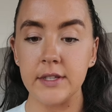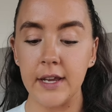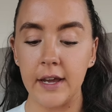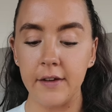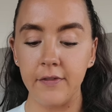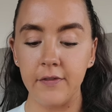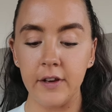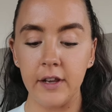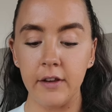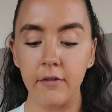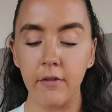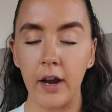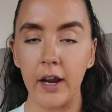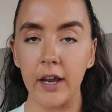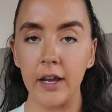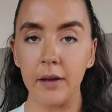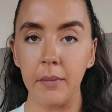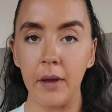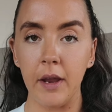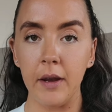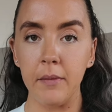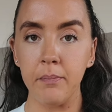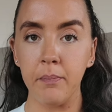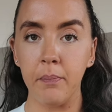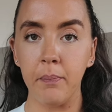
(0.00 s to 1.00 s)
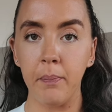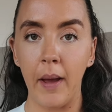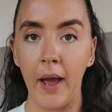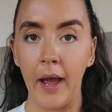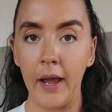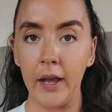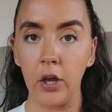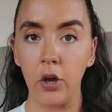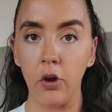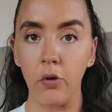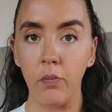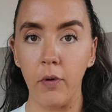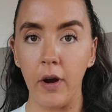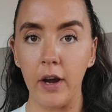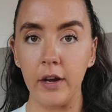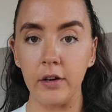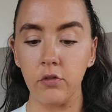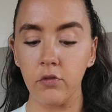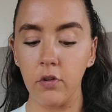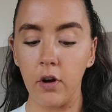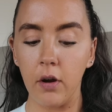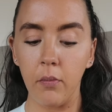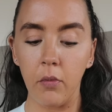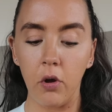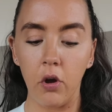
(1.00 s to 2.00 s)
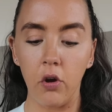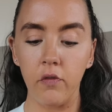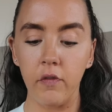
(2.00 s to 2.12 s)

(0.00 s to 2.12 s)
Definitely recommend panko breadcrumb